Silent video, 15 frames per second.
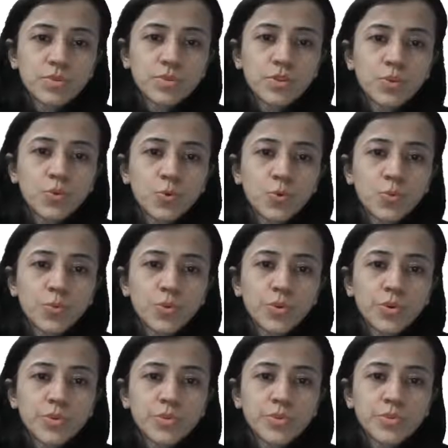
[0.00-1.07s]
loop
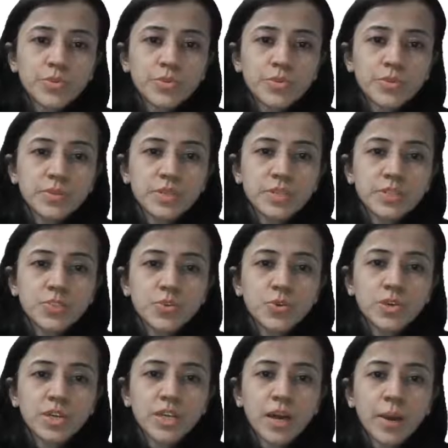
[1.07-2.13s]
is
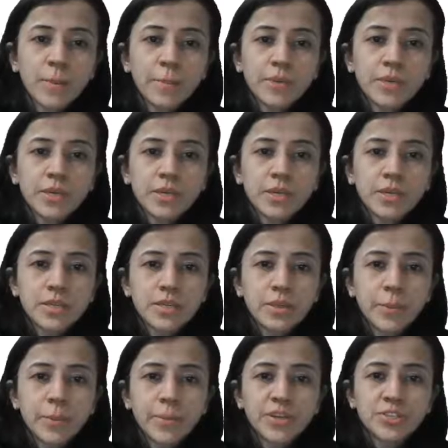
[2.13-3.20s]
going up here, the
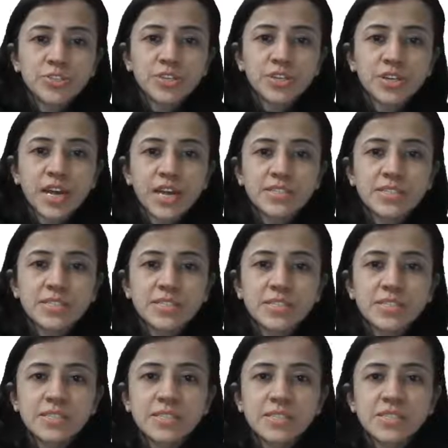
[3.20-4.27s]
pressure rises
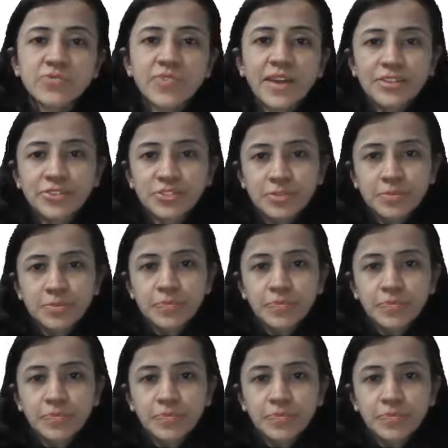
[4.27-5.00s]
in this fashion,